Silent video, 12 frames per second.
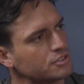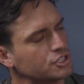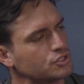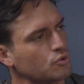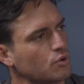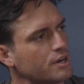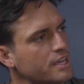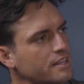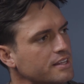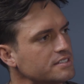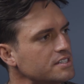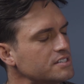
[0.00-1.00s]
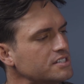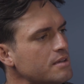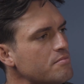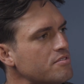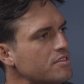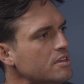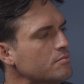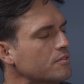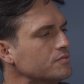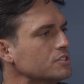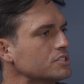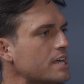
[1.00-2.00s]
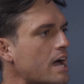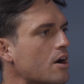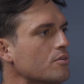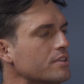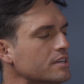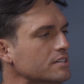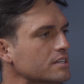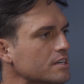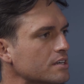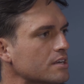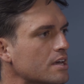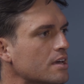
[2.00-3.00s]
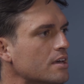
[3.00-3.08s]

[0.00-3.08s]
their story, and that's the same theme of just how they did,